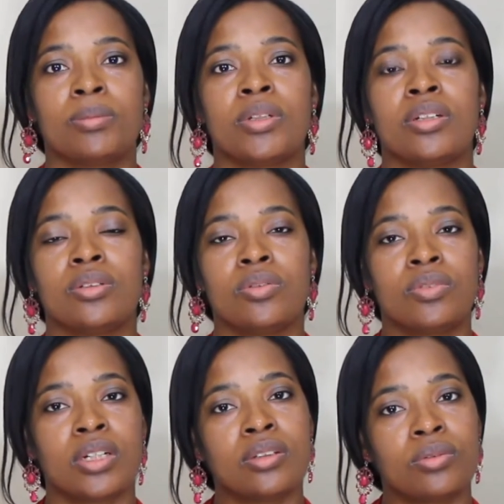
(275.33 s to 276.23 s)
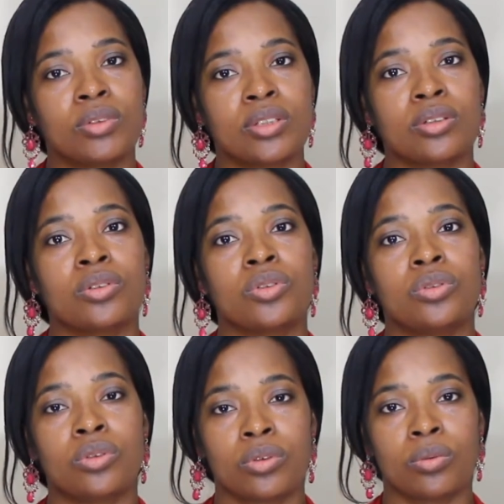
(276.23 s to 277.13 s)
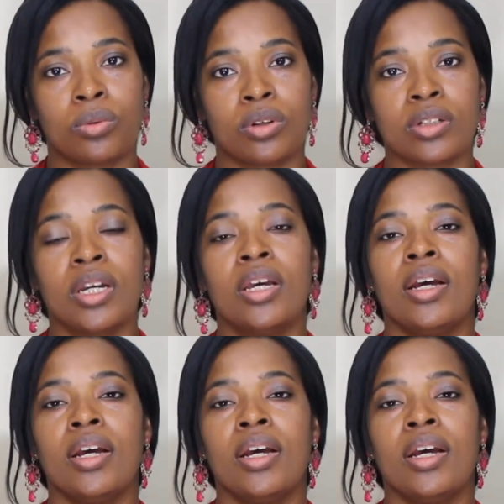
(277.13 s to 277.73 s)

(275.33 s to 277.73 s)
because you've done the research, you know the work,